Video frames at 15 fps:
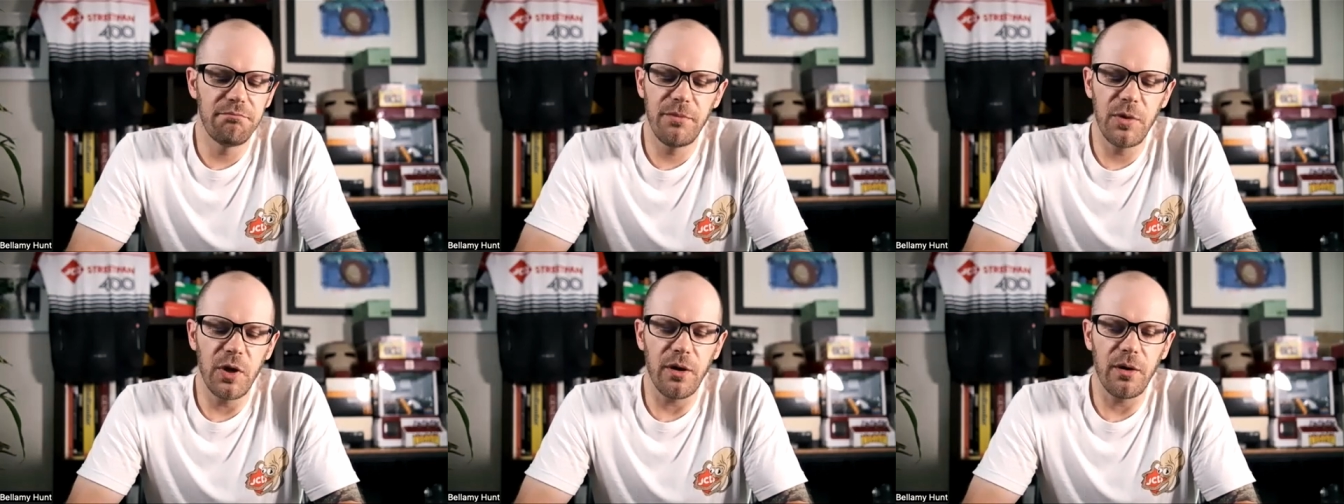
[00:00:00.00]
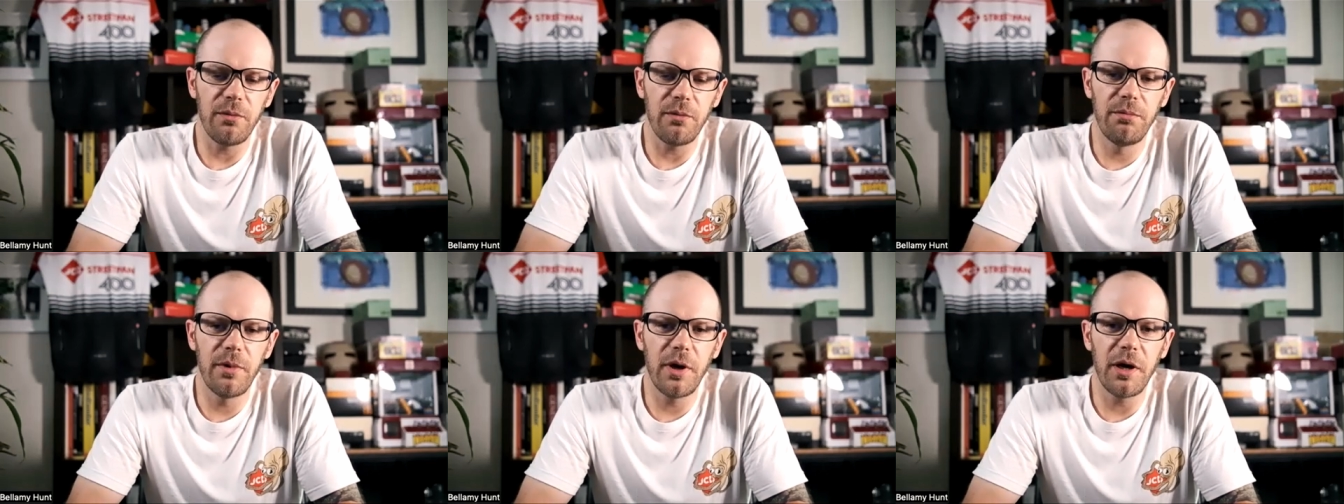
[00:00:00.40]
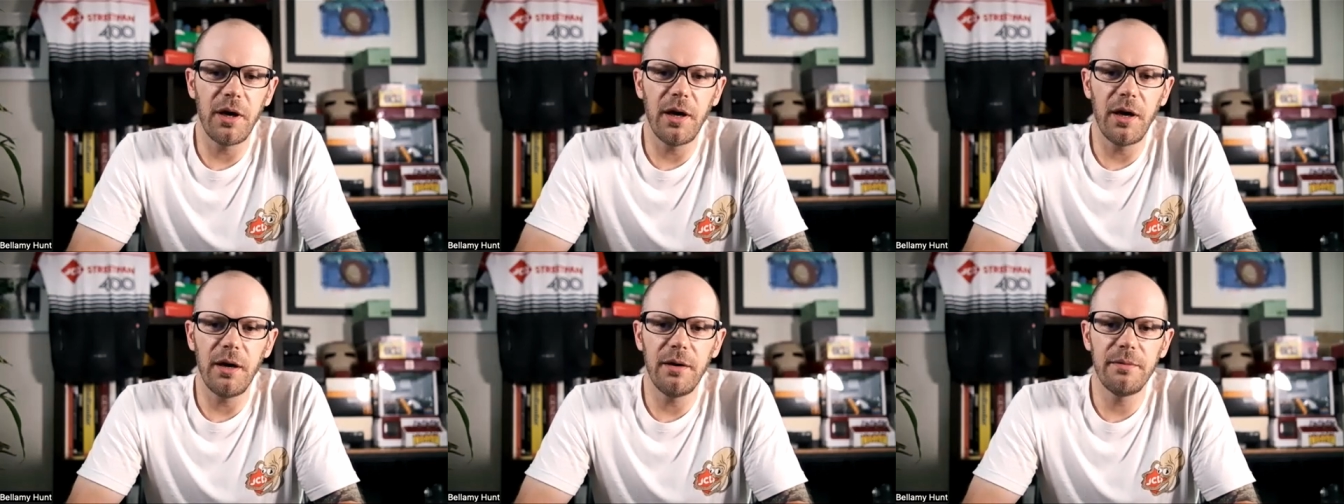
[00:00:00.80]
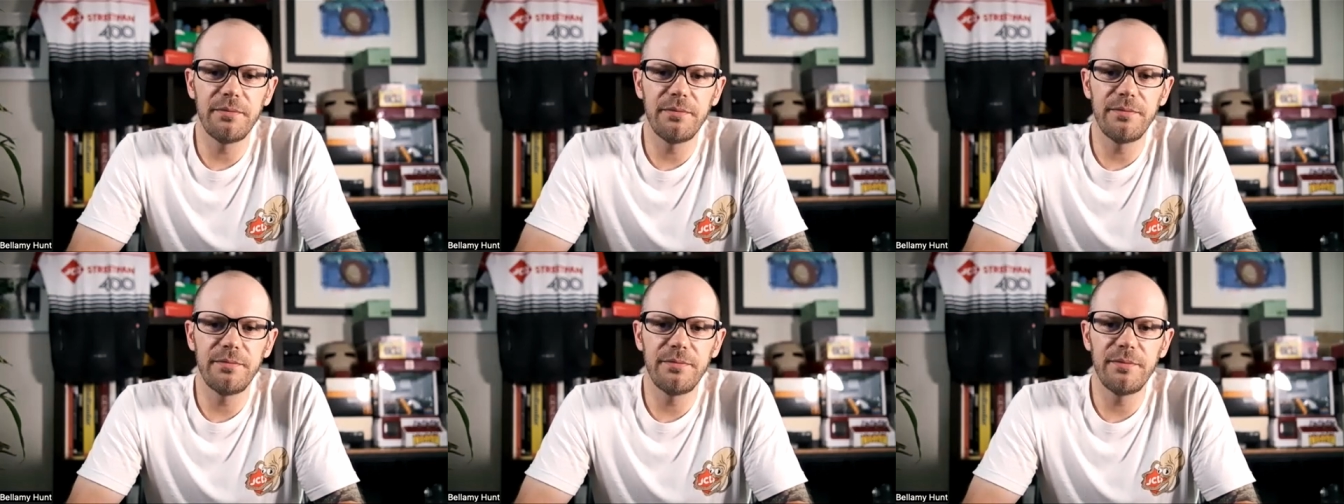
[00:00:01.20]
you know, uh,
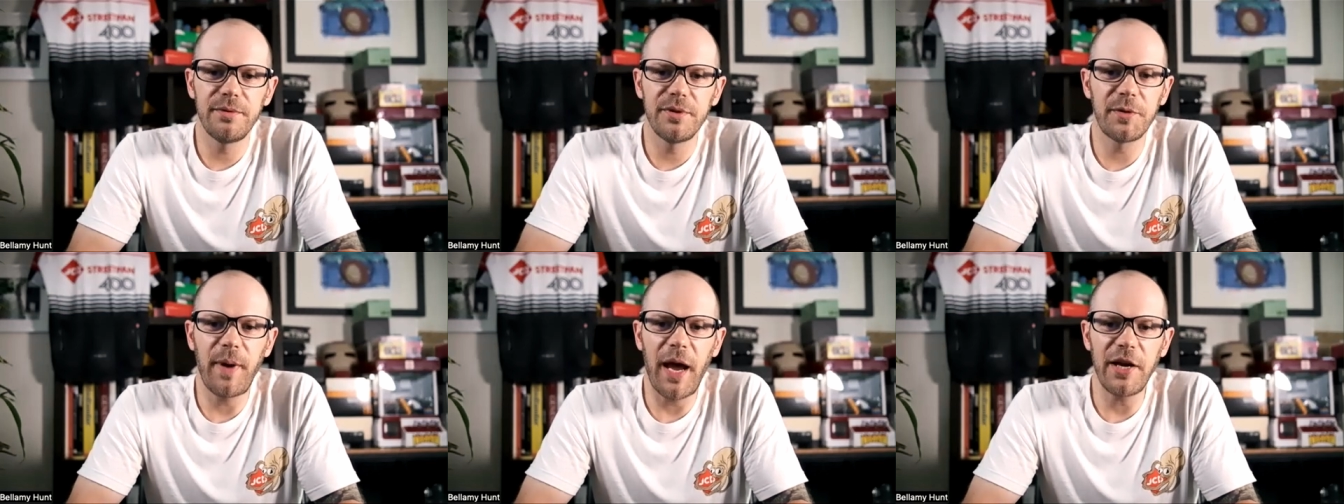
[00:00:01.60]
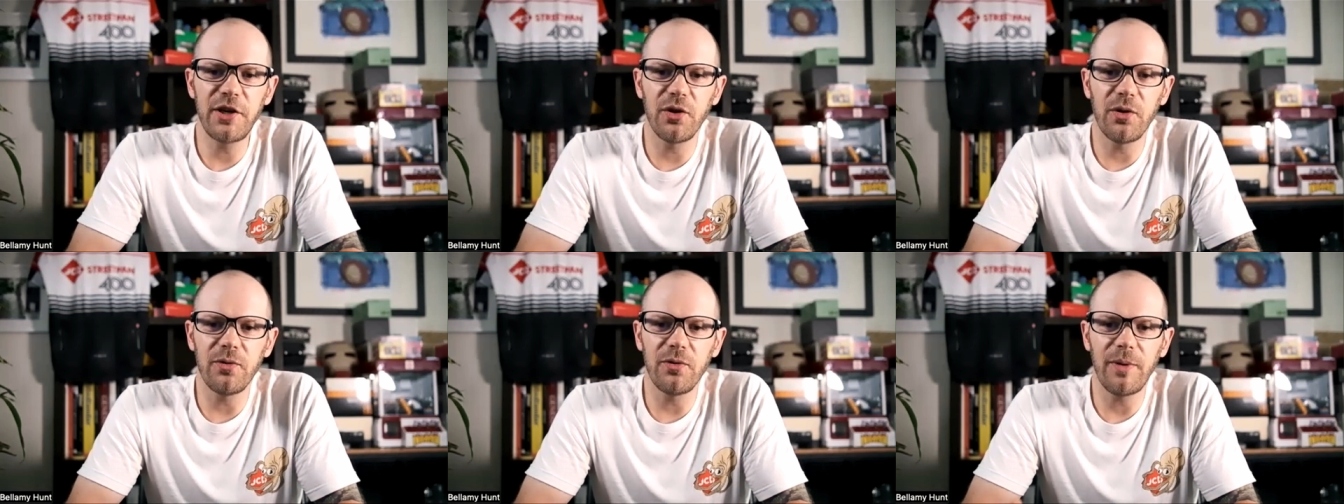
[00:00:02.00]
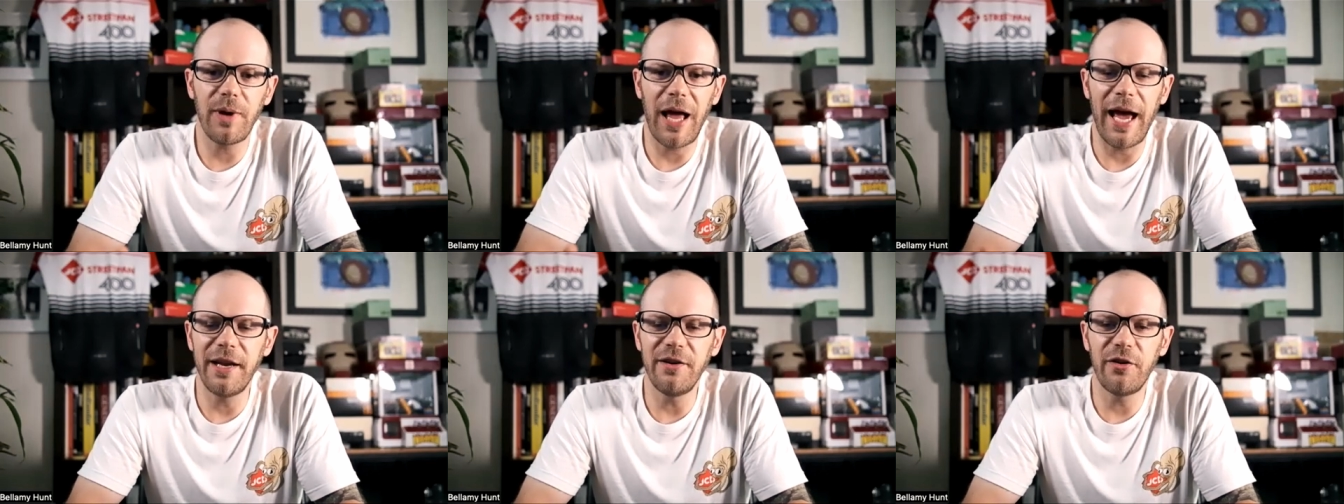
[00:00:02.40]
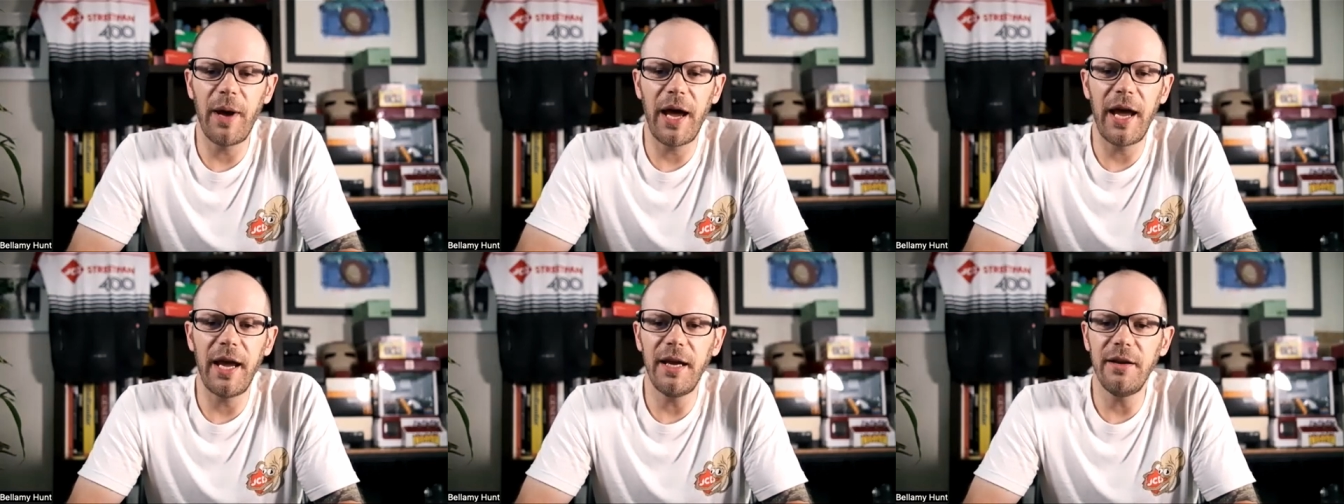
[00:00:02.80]
special
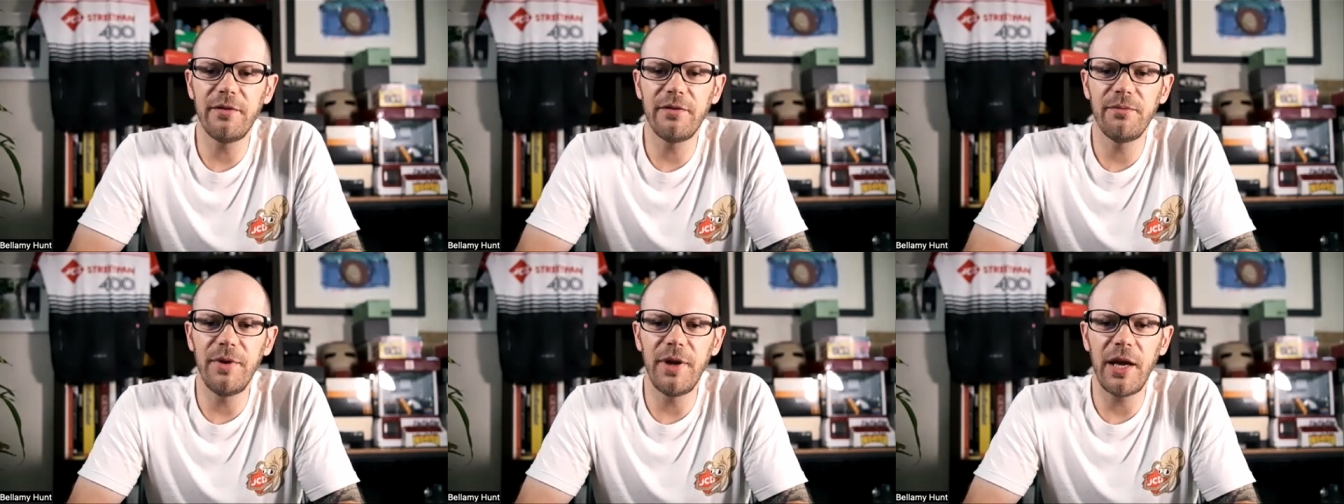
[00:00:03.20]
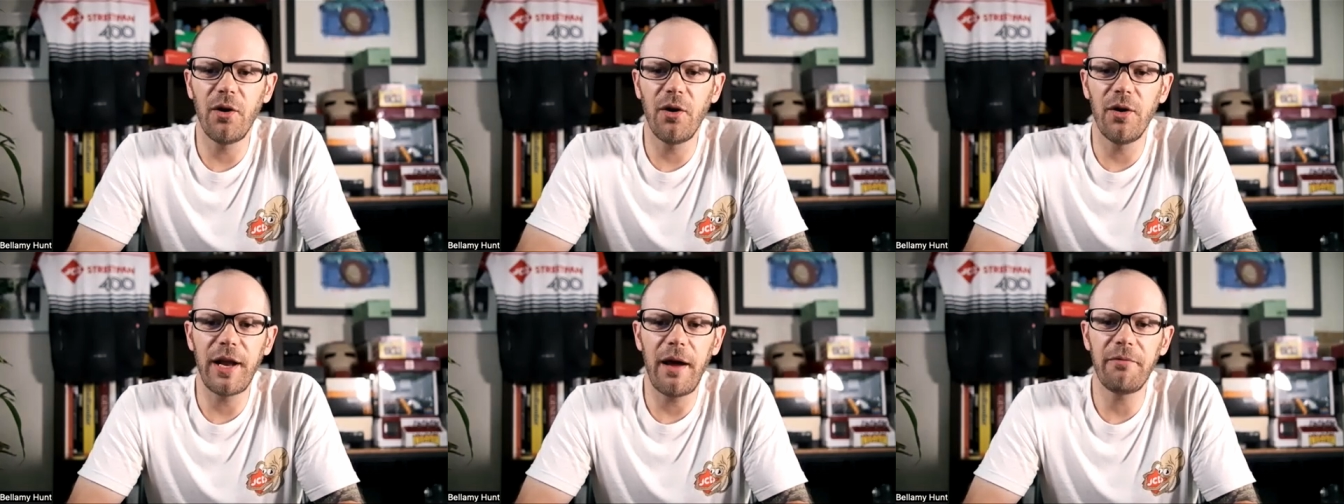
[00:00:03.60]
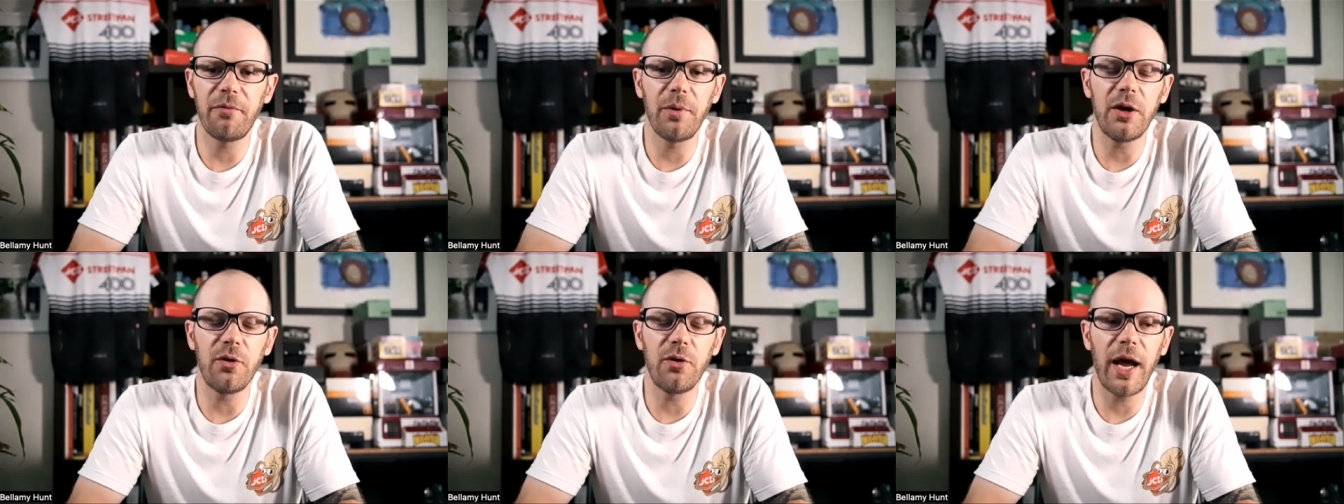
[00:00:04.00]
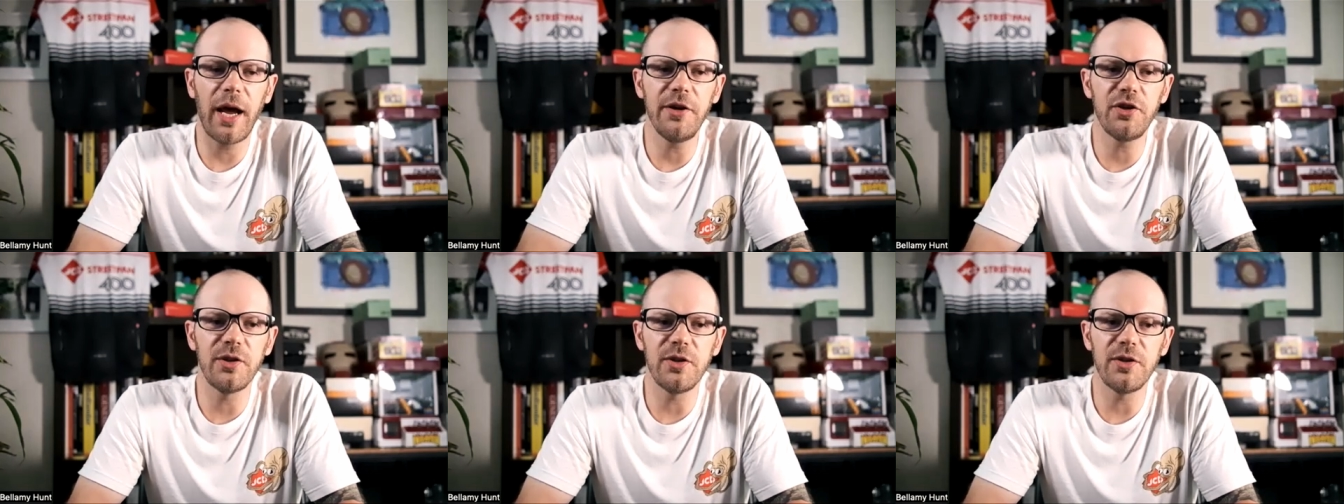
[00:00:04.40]
handmade Nikon F
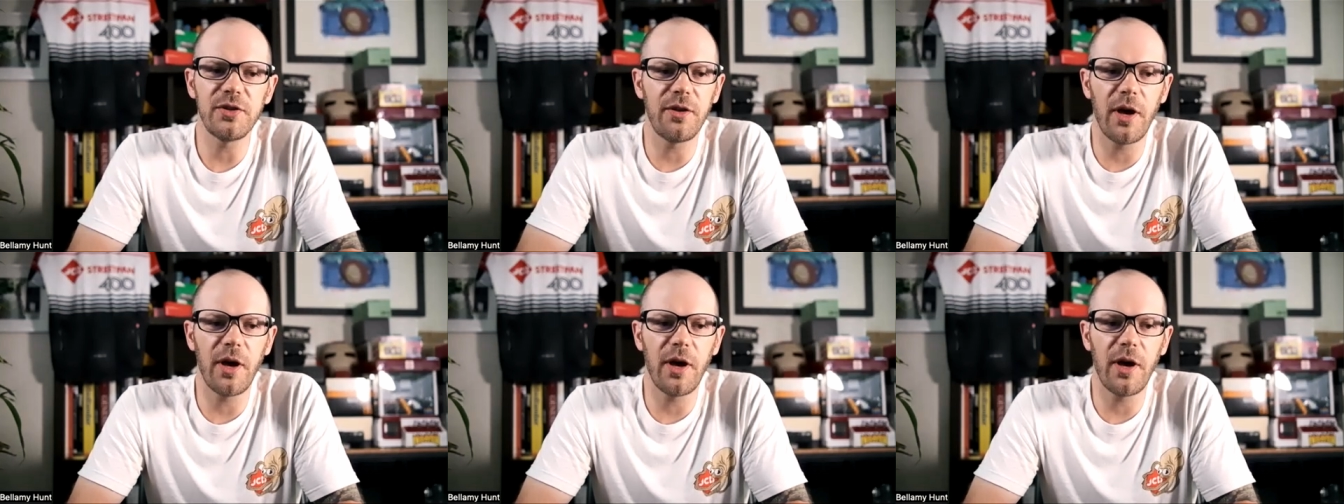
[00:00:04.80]
recreations?